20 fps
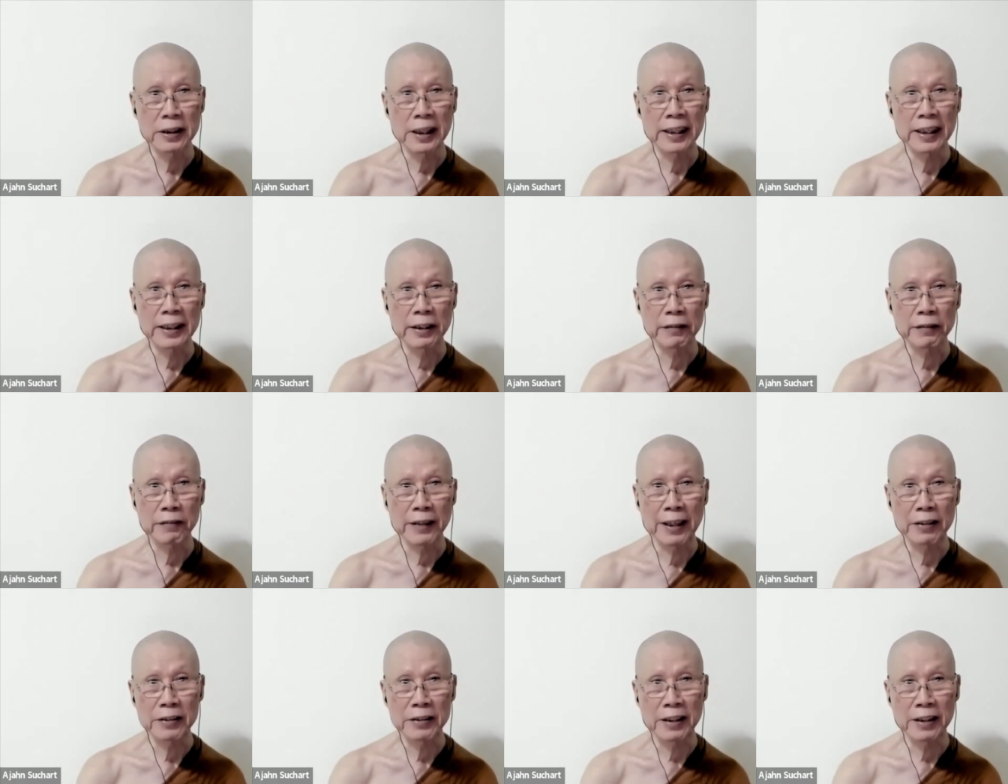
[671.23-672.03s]
and I
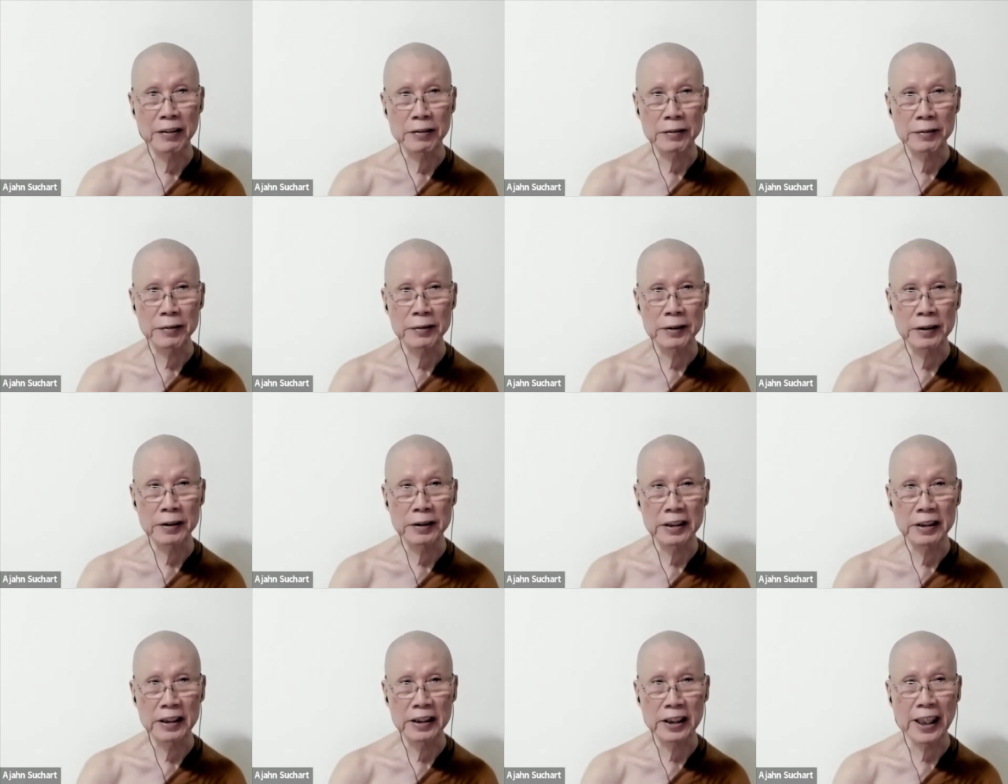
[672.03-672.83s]
found out
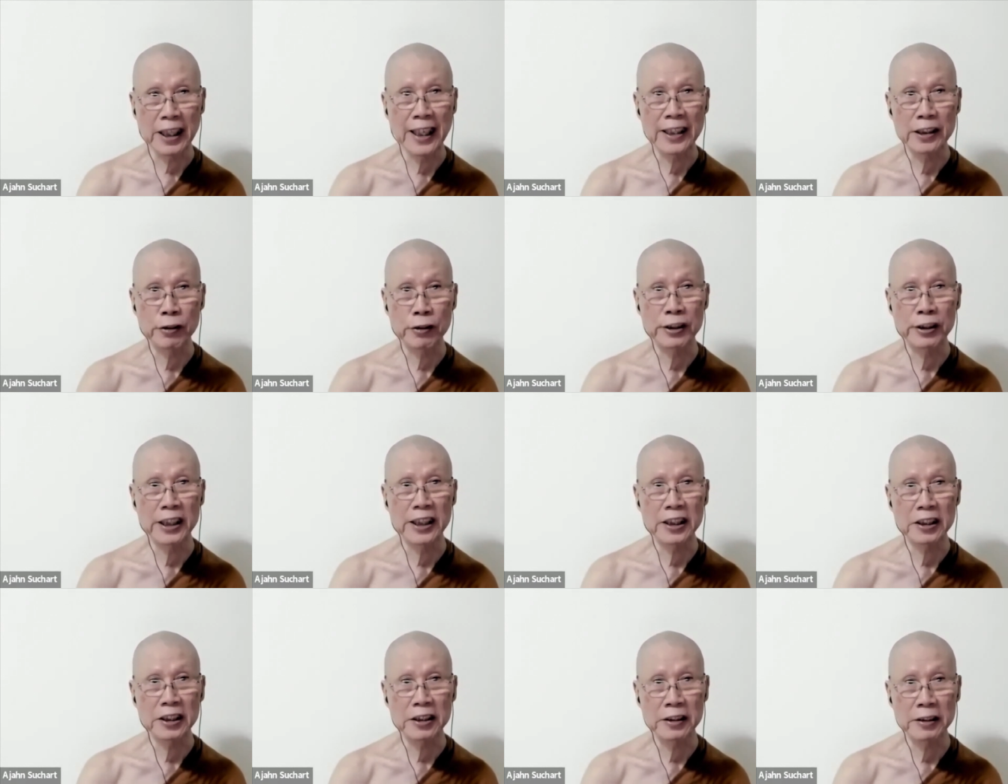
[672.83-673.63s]
the Thai
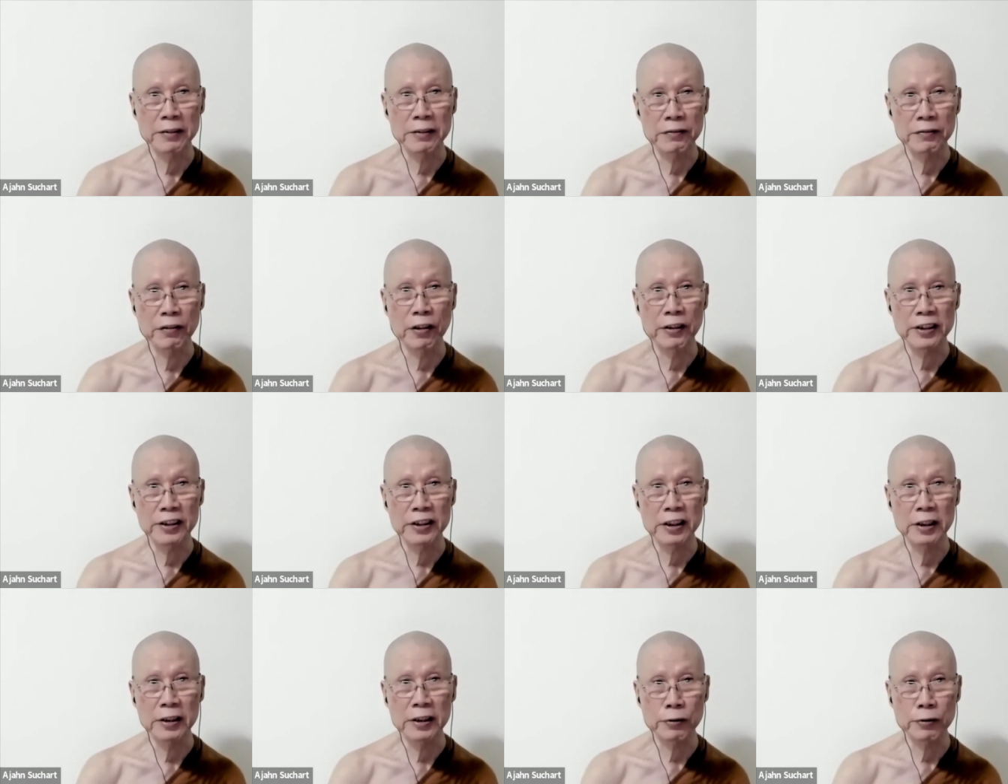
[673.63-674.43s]
tradition,
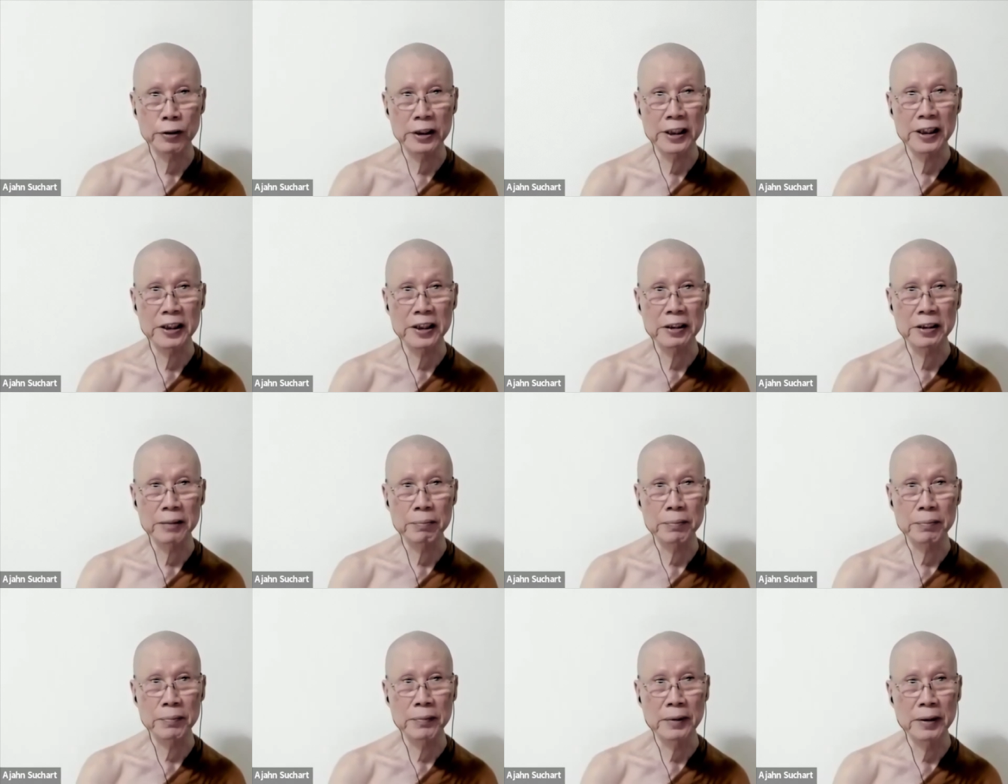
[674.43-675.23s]
forest
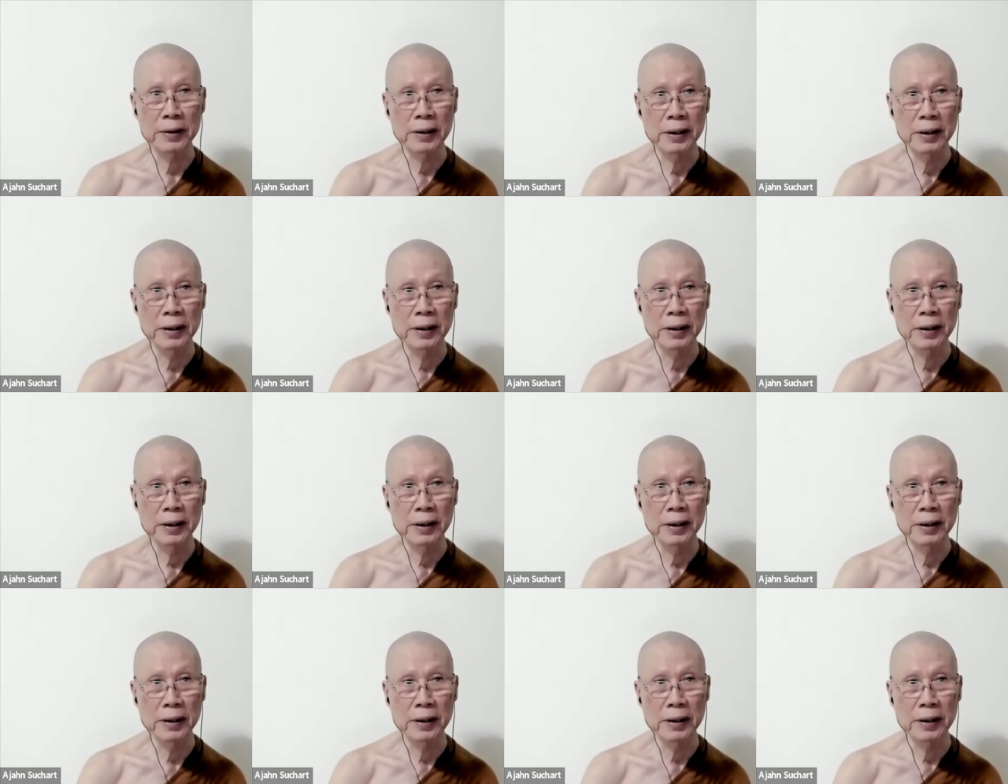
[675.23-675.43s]
tradition,